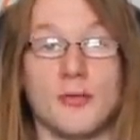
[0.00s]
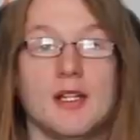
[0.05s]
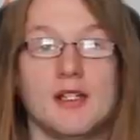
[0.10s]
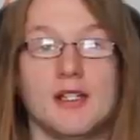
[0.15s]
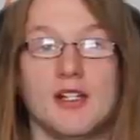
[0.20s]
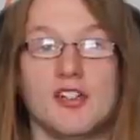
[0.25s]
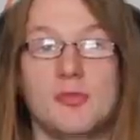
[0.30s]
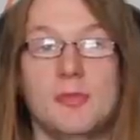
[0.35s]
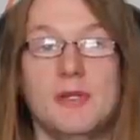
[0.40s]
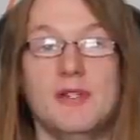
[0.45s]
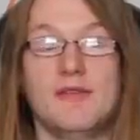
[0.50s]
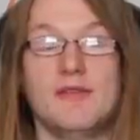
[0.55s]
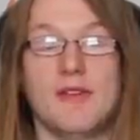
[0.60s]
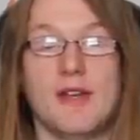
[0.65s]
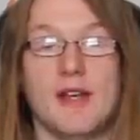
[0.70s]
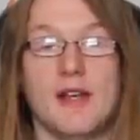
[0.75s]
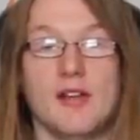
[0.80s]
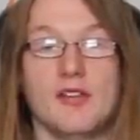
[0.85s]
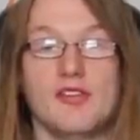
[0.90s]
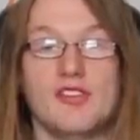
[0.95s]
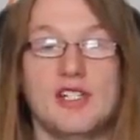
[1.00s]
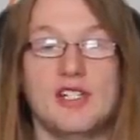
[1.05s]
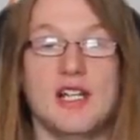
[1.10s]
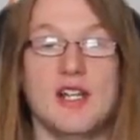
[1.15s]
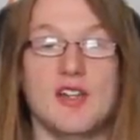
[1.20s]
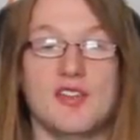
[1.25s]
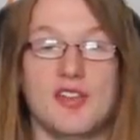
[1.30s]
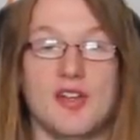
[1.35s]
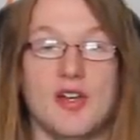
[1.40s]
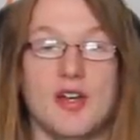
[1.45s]
Now to be fair,
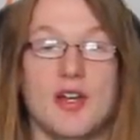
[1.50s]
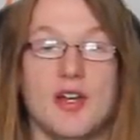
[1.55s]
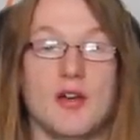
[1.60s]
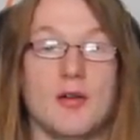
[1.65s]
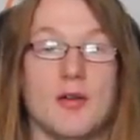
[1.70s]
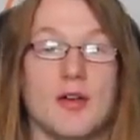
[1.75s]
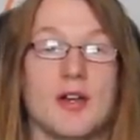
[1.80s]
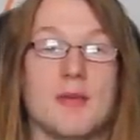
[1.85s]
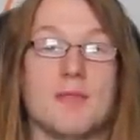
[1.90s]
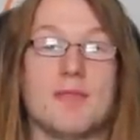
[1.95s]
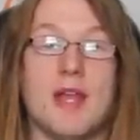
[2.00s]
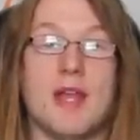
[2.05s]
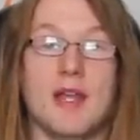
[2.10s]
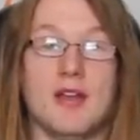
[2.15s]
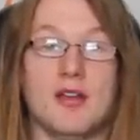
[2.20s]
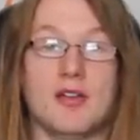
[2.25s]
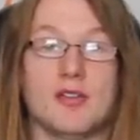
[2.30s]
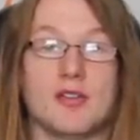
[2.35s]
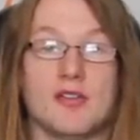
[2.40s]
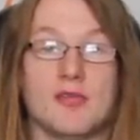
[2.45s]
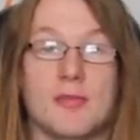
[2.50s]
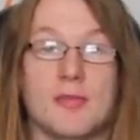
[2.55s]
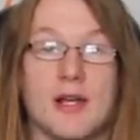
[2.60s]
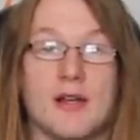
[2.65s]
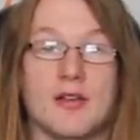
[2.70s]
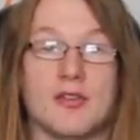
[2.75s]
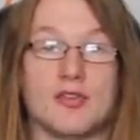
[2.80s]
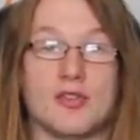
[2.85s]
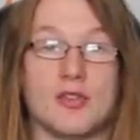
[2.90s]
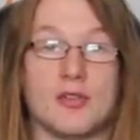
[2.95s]
DSI are a competitor of
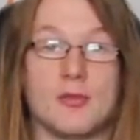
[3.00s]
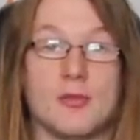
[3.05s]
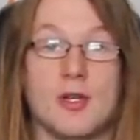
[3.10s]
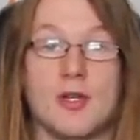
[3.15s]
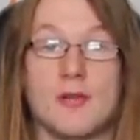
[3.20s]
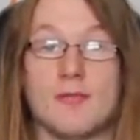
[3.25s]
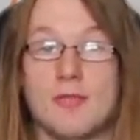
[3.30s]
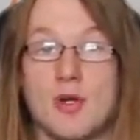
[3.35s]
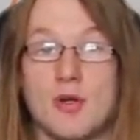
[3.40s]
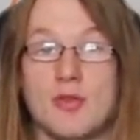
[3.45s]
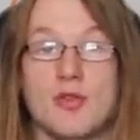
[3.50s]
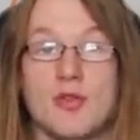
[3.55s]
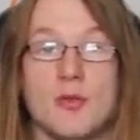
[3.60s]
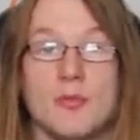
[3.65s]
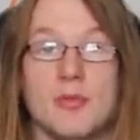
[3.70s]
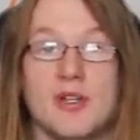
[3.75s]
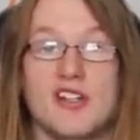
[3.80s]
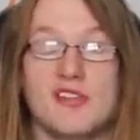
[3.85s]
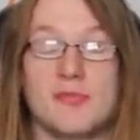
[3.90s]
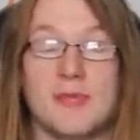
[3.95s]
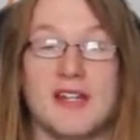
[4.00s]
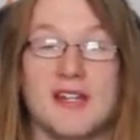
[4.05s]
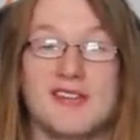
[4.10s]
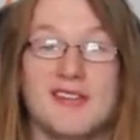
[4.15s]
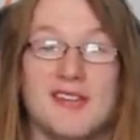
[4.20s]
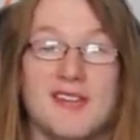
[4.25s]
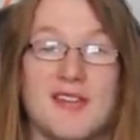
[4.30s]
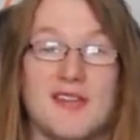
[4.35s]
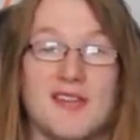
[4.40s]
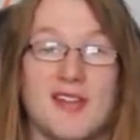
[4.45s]
Behringer. Both companies make
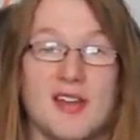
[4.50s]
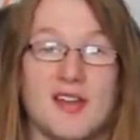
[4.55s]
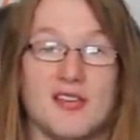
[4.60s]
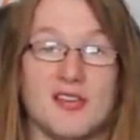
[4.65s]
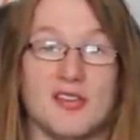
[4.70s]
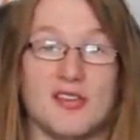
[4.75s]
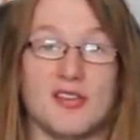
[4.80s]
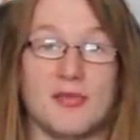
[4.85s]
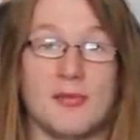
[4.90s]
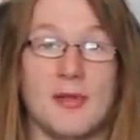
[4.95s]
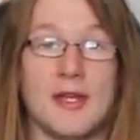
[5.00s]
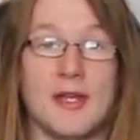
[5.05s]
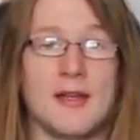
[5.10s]
synthesizers.